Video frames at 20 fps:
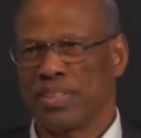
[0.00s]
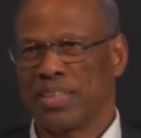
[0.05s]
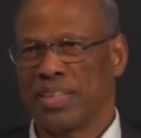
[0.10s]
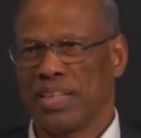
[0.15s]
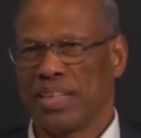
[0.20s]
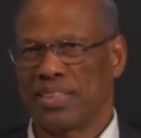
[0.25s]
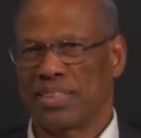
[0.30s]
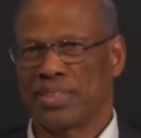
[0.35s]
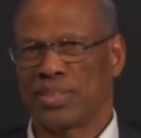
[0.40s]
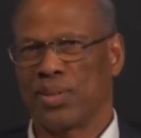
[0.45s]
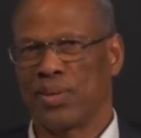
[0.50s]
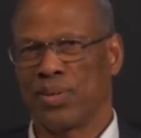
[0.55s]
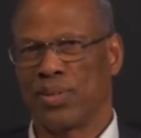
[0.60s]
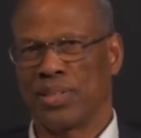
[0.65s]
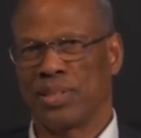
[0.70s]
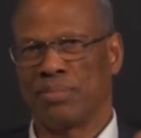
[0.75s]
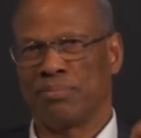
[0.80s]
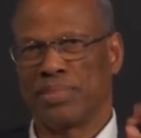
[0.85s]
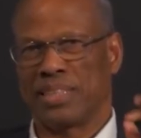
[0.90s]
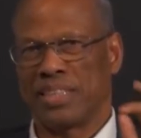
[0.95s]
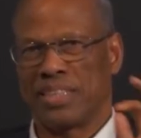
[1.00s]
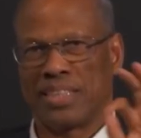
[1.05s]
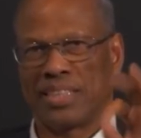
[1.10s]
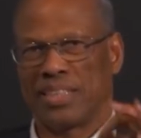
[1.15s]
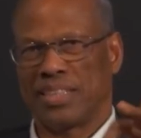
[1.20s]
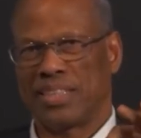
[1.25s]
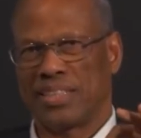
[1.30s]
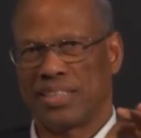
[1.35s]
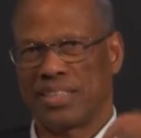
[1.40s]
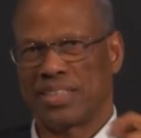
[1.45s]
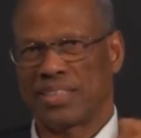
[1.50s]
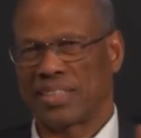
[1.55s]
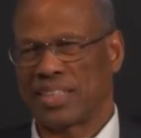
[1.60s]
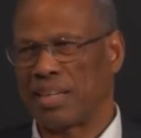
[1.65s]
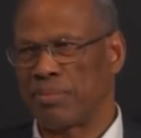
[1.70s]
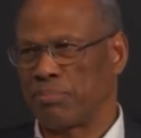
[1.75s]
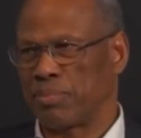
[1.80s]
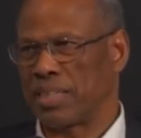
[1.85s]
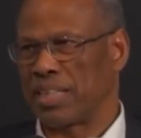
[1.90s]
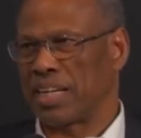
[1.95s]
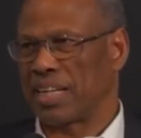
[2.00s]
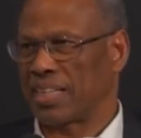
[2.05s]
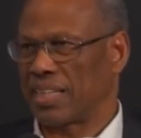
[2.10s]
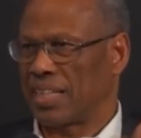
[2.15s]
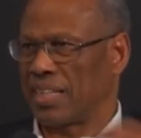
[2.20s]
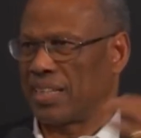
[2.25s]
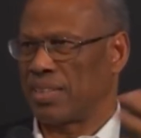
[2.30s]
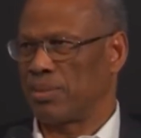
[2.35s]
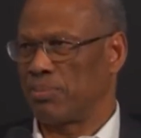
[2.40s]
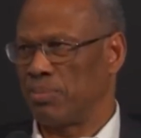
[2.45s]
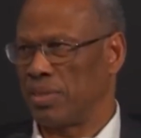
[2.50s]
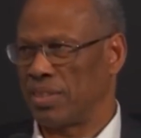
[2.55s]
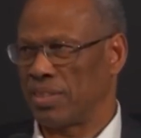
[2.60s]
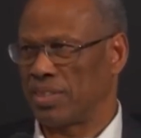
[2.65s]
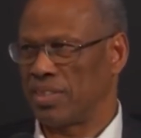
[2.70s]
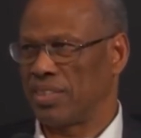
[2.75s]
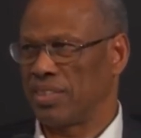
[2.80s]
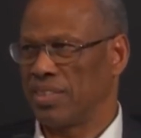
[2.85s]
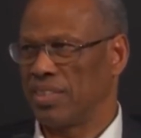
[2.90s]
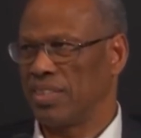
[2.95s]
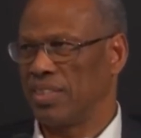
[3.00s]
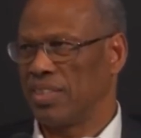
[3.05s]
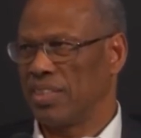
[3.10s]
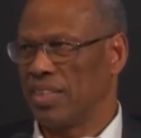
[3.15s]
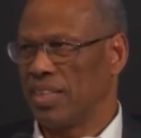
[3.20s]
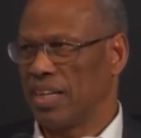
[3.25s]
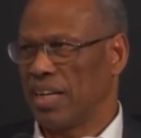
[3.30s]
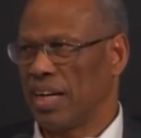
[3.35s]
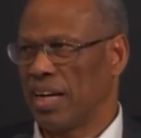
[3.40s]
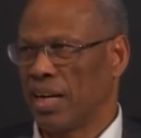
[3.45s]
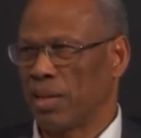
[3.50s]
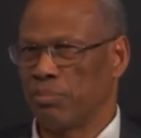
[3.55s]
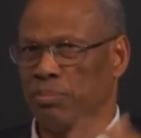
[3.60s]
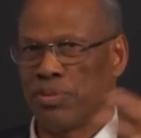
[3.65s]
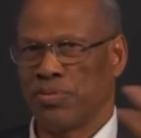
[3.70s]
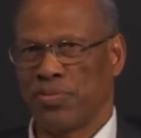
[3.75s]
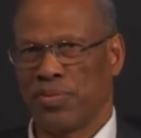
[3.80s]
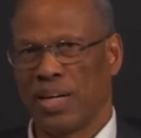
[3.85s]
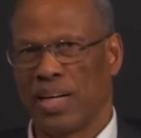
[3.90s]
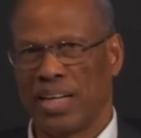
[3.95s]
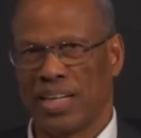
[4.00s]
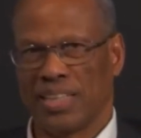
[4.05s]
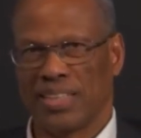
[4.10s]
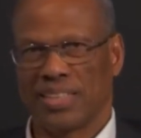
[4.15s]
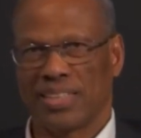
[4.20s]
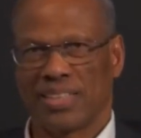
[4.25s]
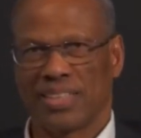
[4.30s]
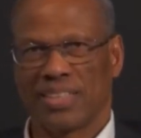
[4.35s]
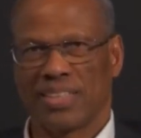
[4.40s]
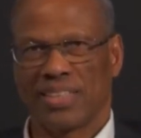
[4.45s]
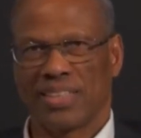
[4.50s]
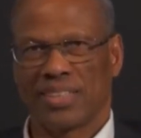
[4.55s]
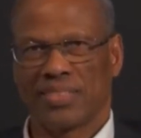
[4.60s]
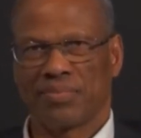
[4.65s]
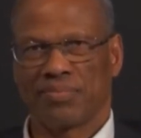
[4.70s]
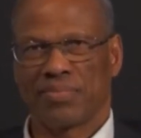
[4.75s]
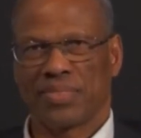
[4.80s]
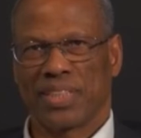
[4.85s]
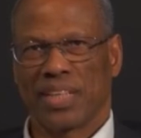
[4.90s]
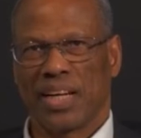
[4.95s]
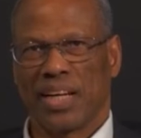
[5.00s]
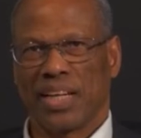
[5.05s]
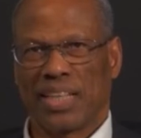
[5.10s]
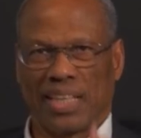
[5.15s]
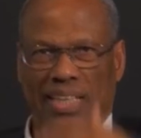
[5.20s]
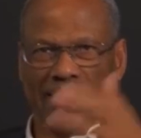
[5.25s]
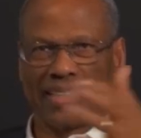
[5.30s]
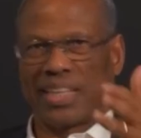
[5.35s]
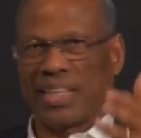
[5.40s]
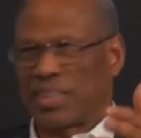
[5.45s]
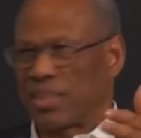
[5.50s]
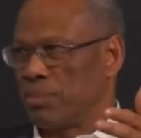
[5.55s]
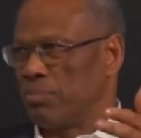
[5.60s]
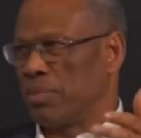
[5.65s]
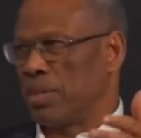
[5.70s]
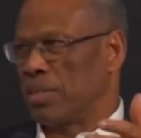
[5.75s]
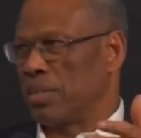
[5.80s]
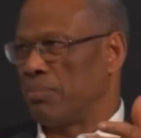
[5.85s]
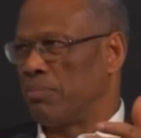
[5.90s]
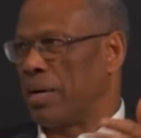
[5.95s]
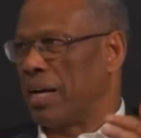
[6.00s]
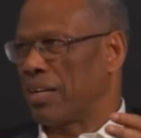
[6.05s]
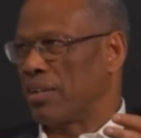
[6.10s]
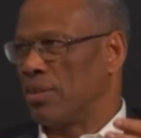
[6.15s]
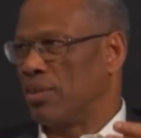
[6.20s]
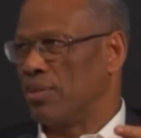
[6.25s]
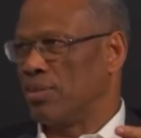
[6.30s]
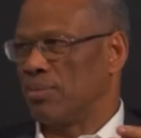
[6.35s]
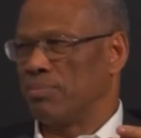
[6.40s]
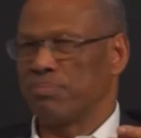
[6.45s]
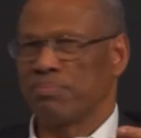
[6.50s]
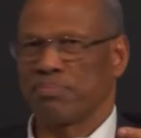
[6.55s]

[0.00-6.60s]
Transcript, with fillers: and told him he didn't need to send me that kind of money. I'll be fine. And I sent the money back home.